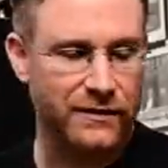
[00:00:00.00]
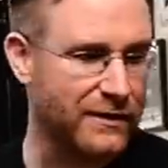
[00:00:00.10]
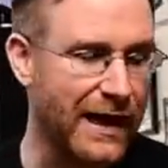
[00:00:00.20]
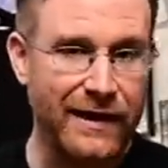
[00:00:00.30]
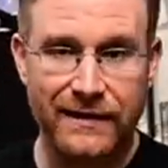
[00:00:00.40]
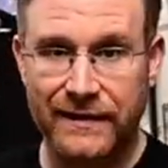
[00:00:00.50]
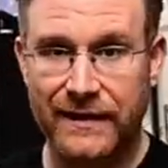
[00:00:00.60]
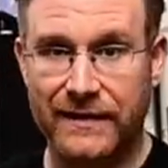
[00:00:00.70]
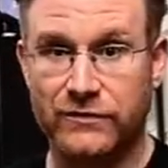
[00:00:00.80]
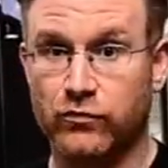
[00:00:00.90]
a lot of
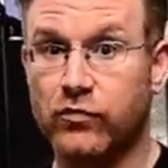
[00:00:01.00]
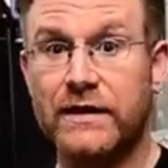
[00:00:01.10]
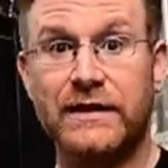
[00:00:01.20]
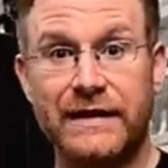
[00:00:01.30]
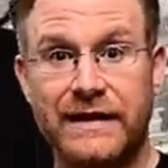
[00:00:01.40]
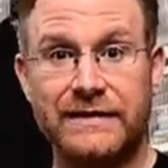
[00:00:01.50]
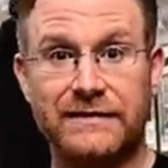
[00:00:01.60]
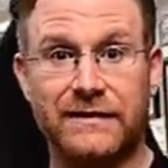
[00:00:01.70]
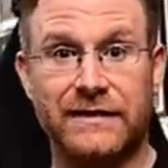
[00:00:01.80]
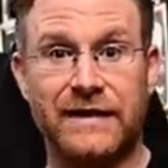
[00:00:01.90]
things really
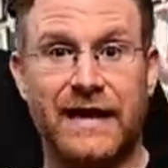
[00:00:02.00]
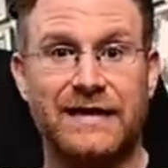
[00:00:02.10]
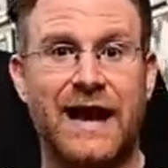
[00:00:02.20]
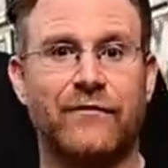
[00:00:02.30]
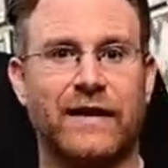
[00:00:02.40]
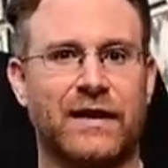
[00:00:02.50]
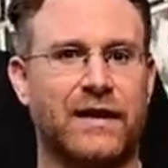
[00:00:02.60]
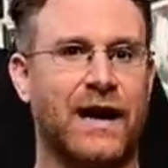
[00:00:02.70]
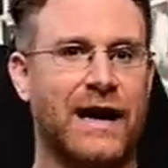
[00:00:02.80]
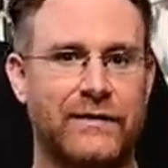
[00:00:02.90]
easily and have like a
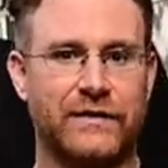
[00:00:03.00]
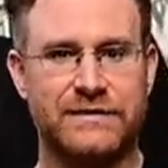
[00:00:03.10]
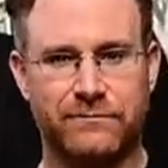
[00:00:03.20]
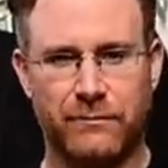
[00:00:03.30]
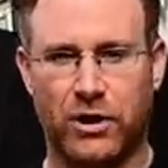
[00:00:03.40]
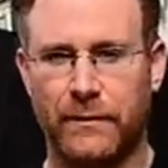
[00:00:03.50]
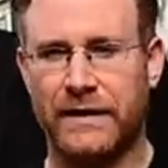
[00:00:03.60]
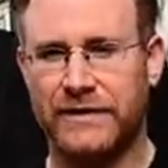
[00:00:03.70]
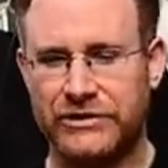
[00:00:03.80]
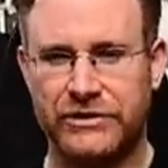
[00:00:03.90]
kind of a
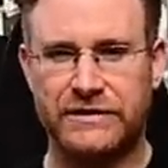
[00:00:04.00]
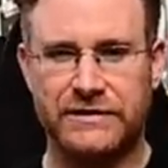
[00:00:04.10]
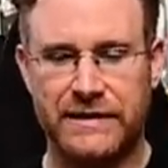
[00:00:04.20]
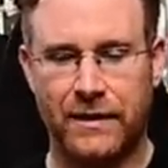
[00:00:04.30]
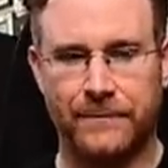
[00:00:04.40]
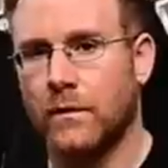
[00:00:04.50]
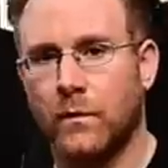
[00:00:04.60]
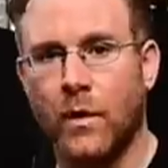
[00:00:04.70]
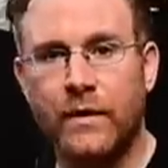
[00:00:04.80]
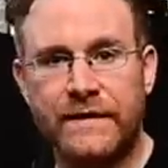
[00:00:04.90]
permanent-ish setup.
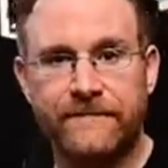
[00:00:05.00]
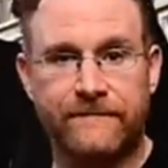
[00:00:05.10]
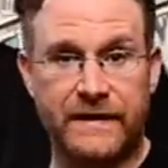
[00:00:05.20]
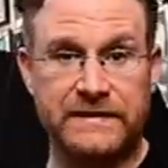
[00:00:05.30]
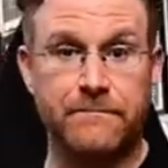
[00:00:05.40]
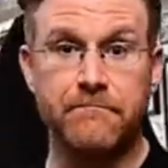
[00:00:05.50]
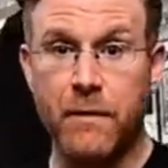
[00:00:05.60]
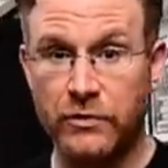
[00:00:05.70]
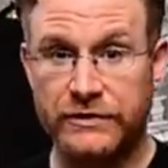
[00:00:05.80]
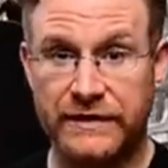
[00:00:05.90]
Well, we can fix
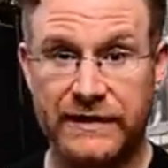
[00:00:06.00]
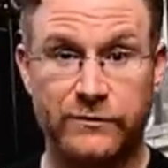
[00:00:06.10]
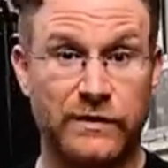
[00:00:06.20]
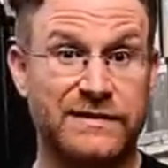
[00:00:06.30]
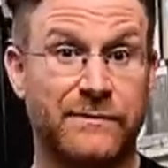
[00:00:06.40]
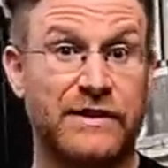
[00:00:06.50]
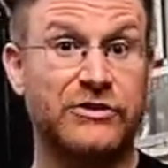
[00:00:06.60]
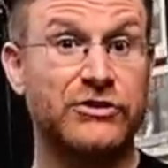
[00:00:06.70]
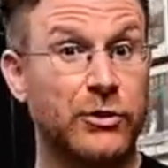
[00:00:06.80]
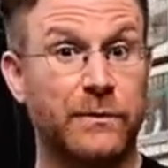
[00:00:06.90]
most of this with something
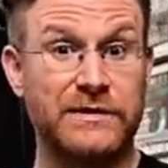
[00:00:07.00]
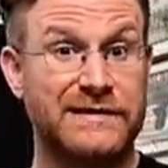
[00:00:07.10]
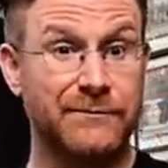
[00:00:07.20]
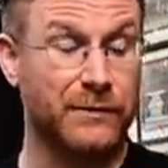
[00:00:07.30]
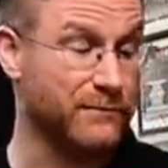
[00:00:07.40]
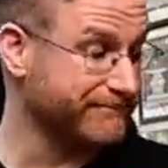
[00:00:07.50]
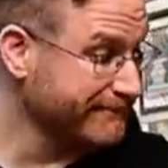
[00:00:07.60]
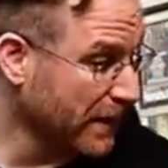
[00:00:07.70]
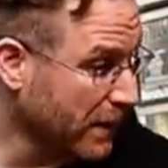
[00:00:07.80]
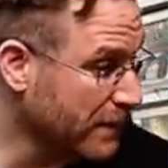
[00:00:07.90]
super simple.
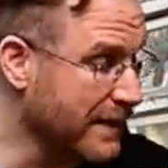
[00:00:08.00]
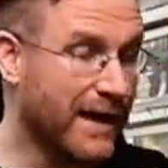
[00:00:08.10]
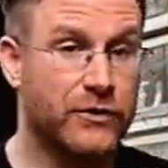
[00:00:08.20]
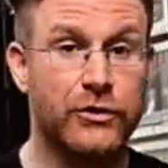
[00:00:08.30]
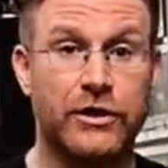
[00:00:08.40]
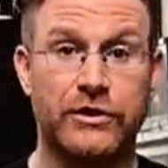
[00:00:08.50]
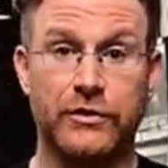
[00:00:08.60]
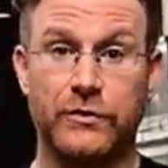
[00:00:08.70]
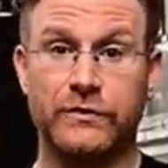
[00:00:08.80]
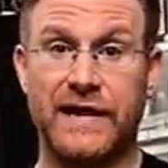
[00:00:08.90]
Now, you could
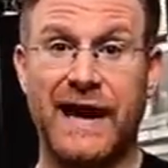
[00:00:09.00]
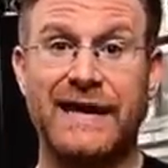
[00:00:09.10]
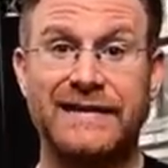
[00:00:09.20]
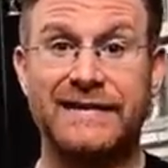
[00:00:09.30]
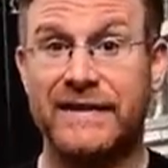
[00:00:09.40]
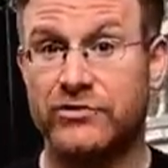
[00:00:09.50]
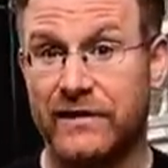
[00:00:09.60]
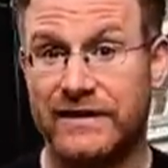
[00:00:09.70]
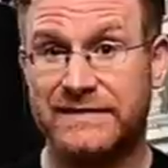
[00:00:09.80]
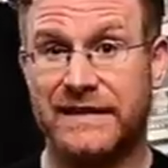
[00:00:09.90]
use anything that
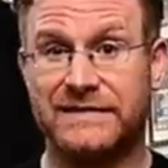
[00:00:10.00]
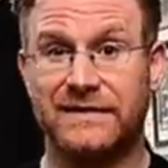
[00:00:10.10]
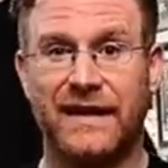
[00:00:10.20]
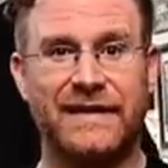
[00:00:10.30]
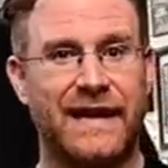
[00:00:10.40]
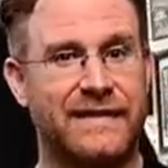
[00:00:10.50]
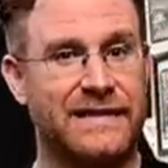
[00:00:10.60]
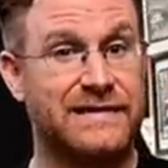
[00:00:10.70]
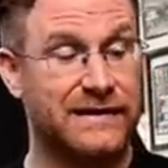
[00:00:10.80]
transcends light and that's